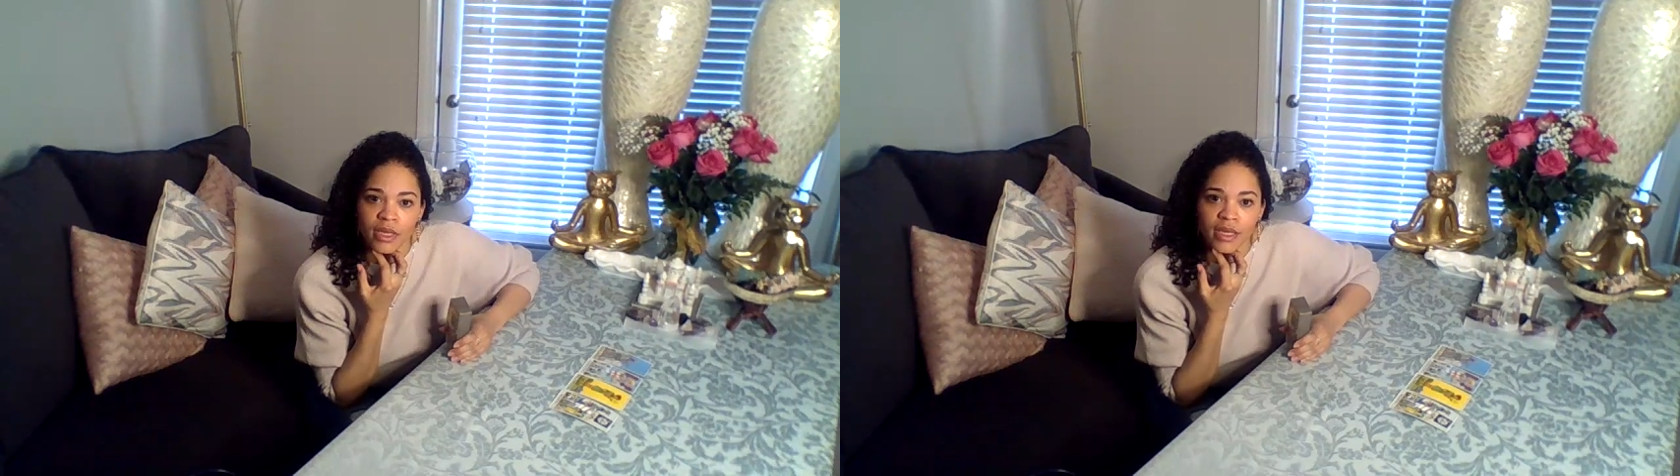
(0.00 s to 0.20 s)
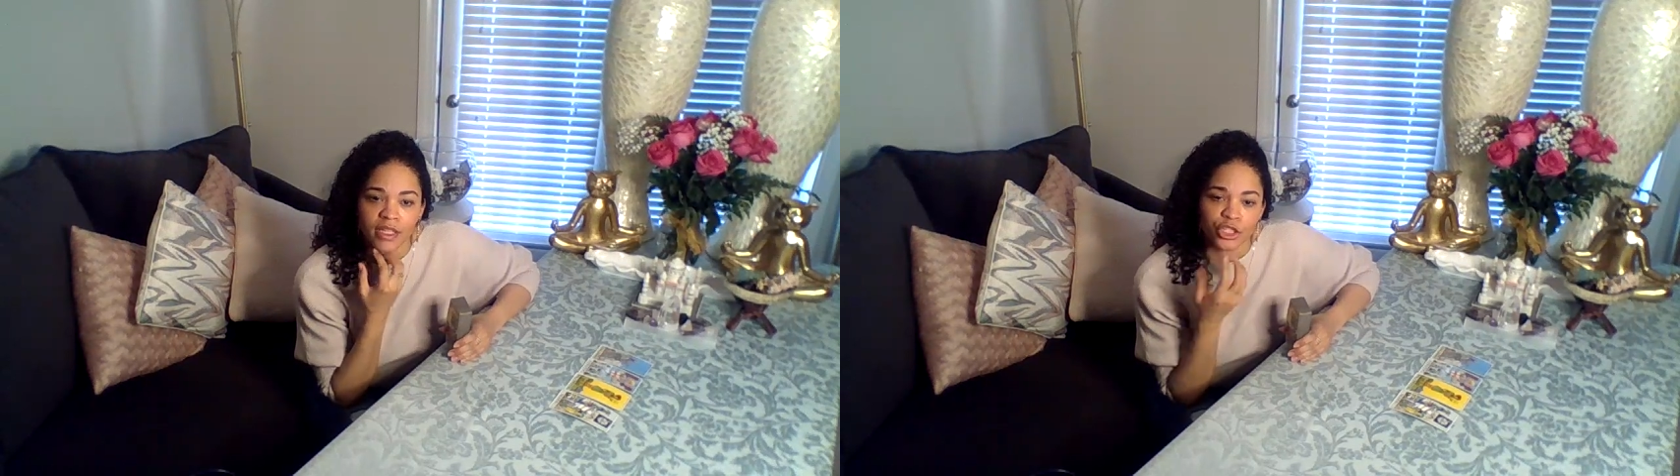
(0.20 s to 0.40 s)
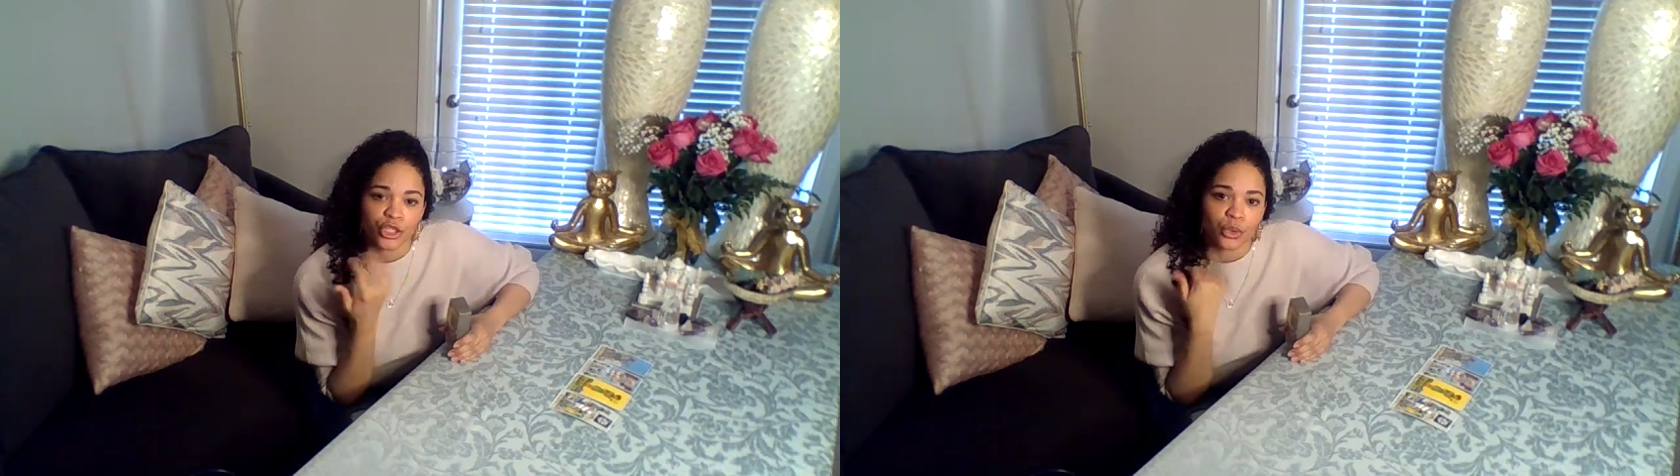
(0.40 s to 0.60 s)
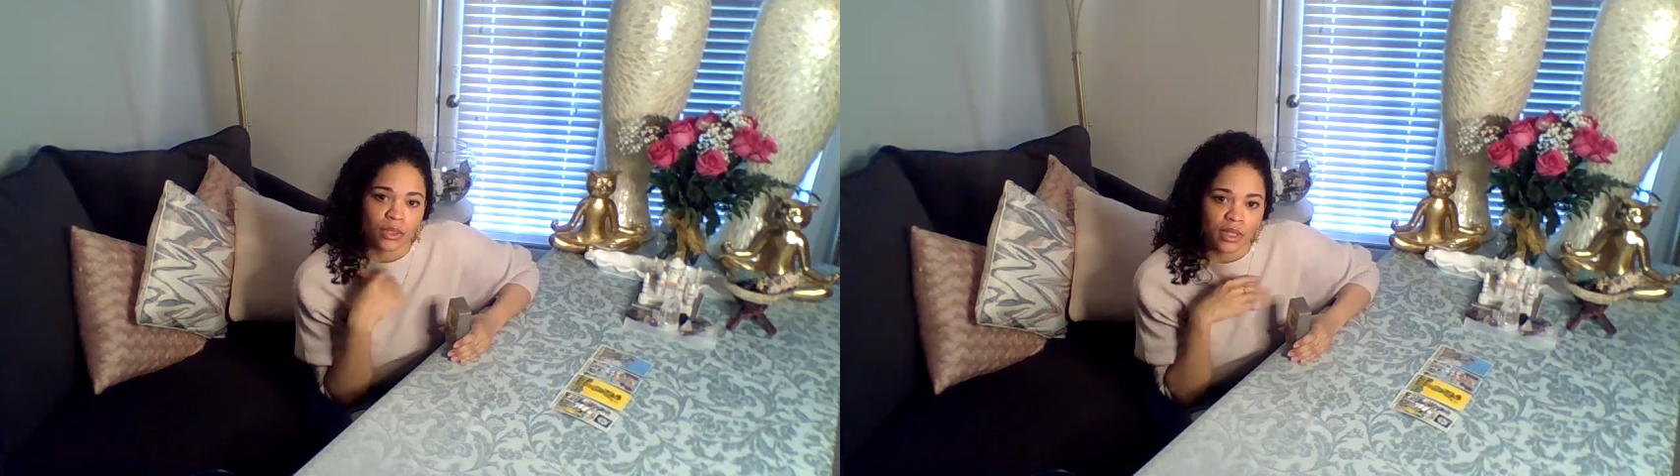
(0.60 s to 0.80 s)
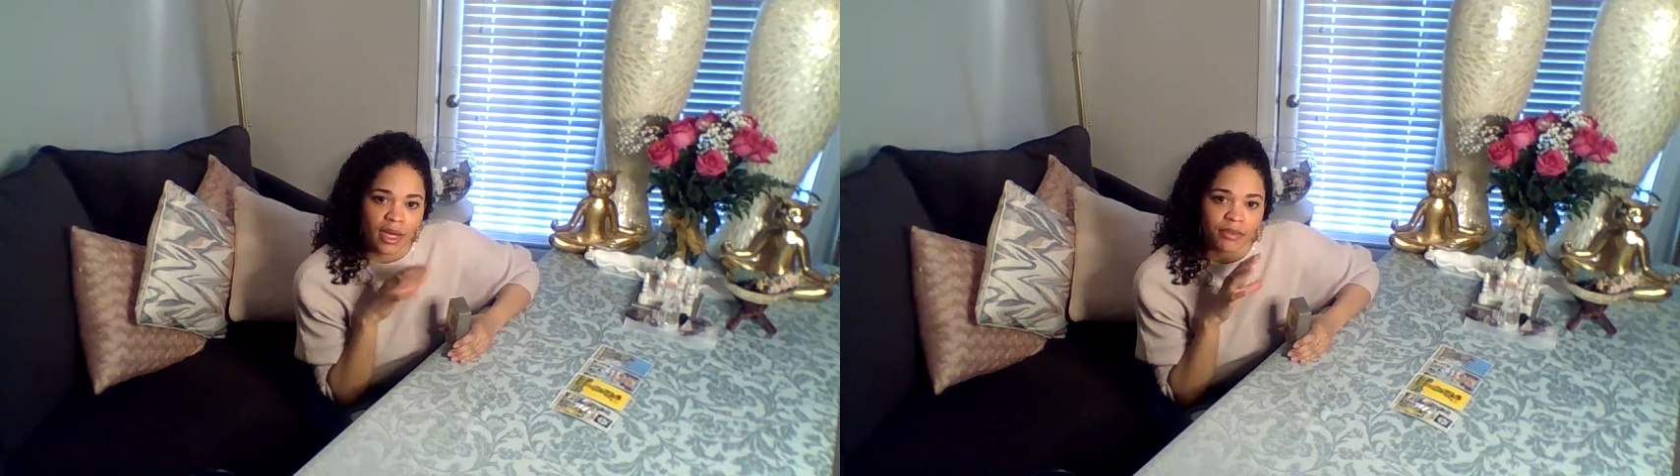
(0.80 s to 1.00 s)
into your
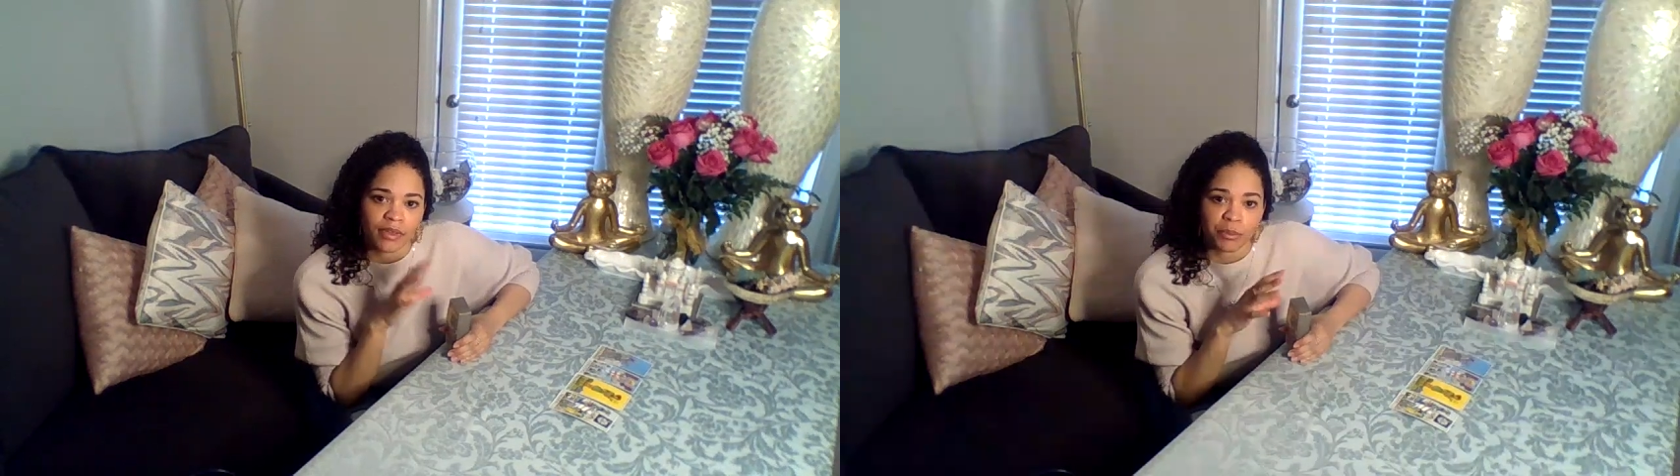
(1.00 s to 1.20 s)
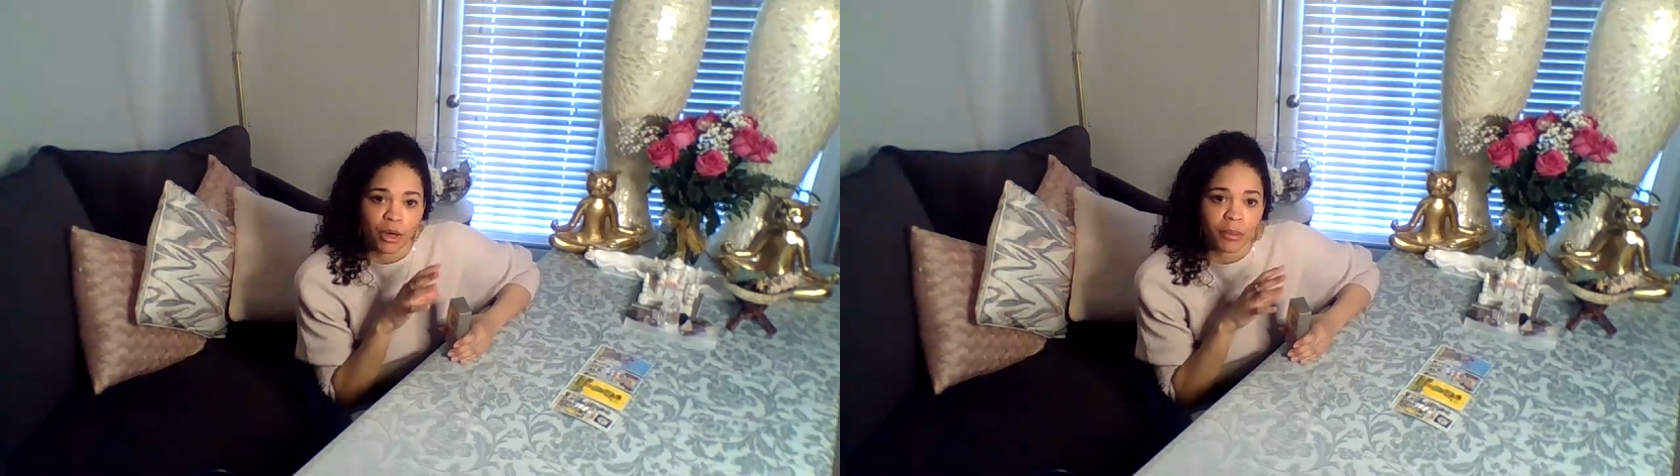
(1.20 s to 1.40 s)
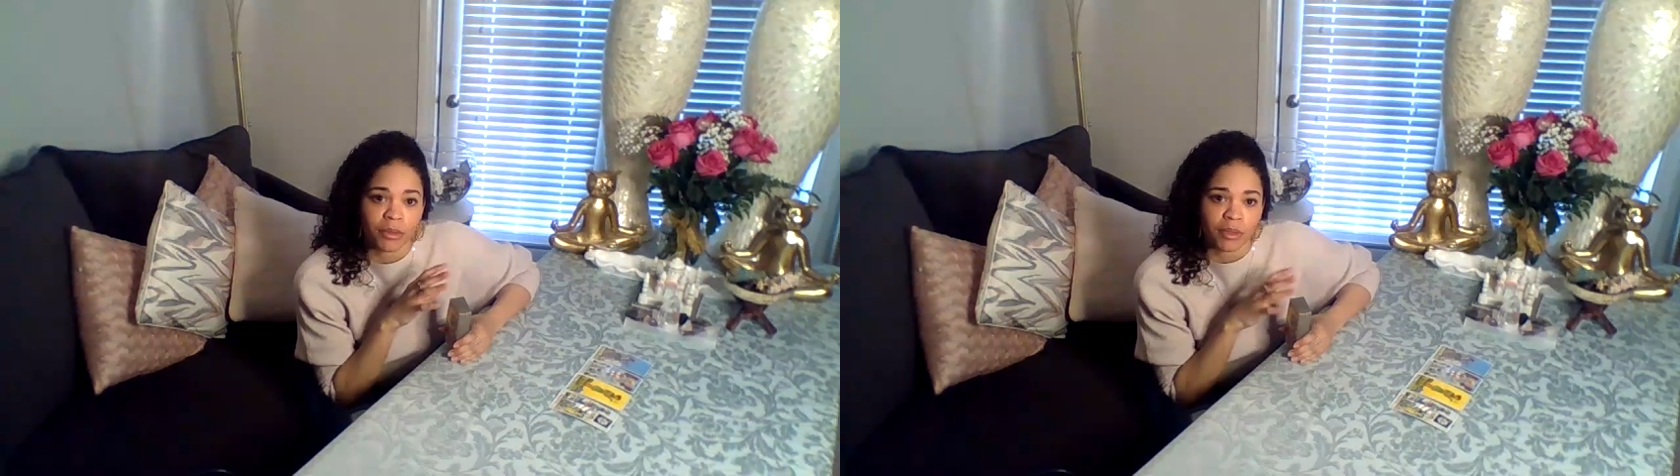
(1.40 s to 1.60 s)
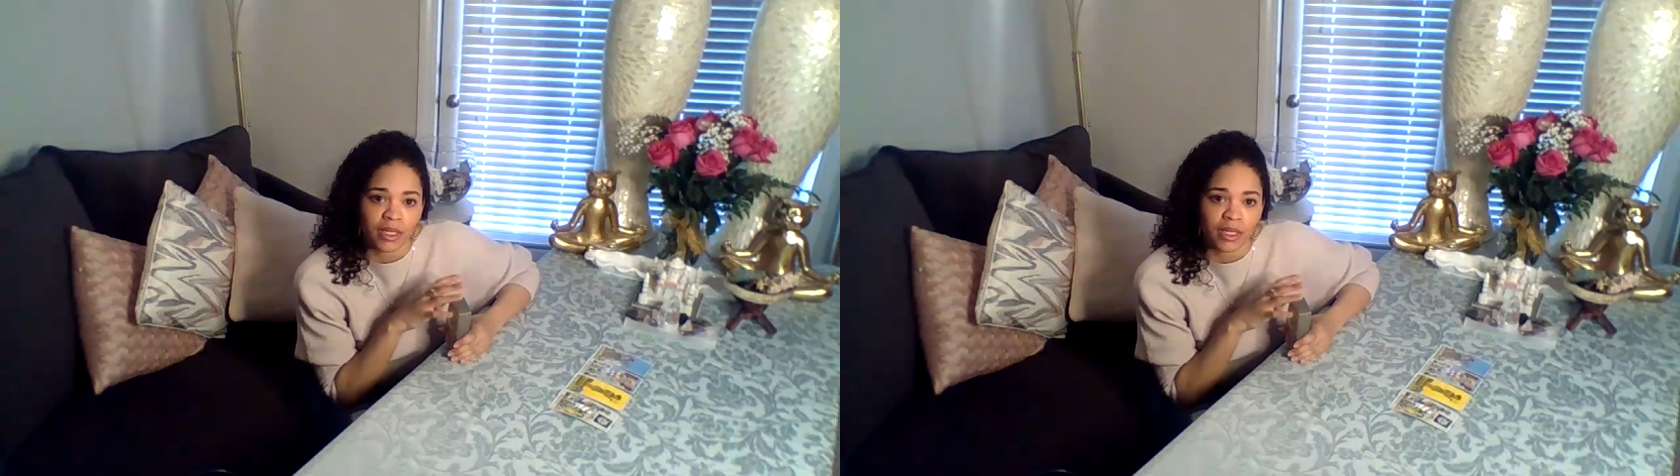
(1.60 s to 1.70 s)
life and probably